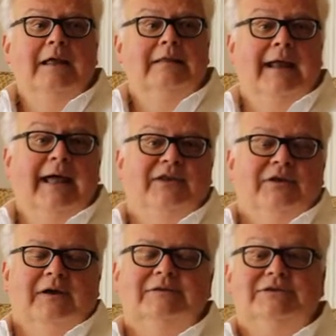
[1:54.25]
that
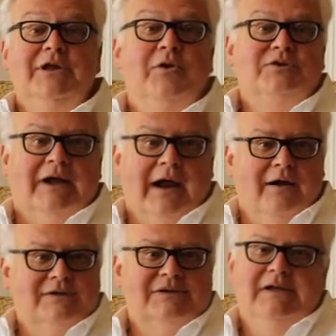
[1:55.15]
had snow
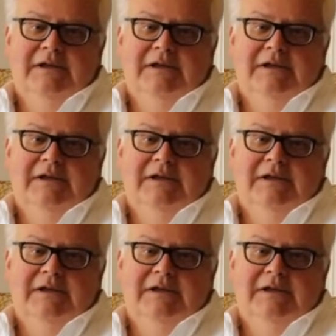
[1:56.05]
tires